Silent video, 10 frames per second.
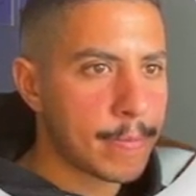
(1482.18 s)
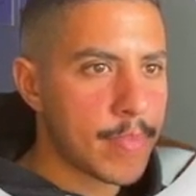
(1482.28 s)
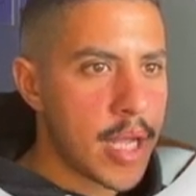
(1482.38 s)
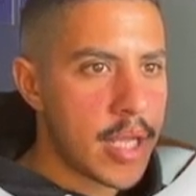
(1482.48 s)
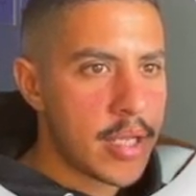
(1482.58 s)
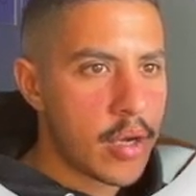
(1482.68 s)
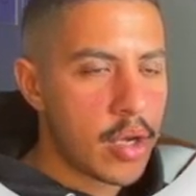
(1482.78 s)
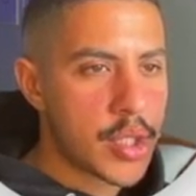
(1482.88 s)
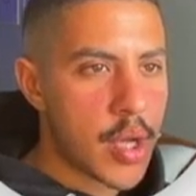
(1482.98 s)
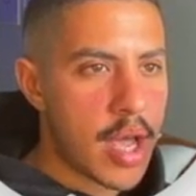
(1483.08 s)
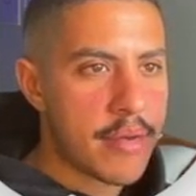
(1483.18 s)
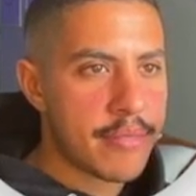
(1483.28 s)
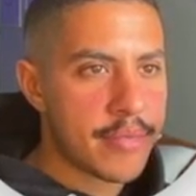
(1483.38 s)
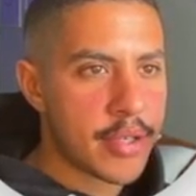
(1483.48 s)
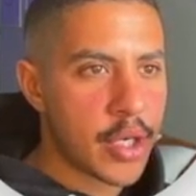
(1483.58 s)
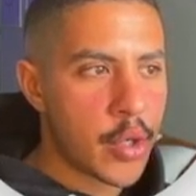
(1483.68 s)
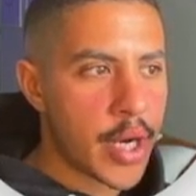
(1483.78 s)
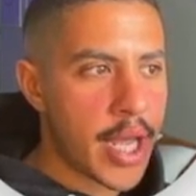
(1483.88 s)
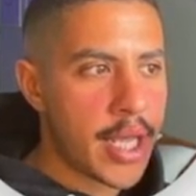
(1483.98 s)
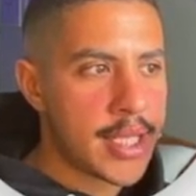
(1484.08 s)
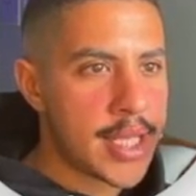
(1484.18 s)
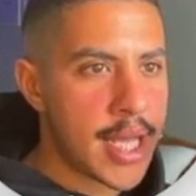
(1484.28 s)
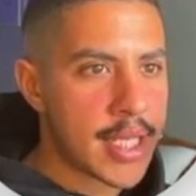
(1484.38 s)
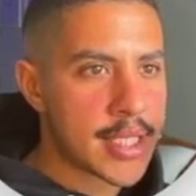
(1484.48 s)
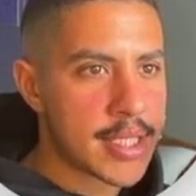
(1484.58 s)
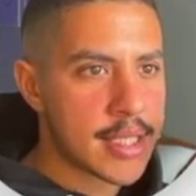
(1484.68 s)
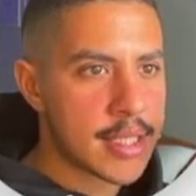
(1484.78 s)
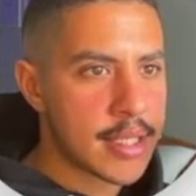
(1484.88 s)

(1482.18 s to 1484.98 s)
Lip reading: And you also have black text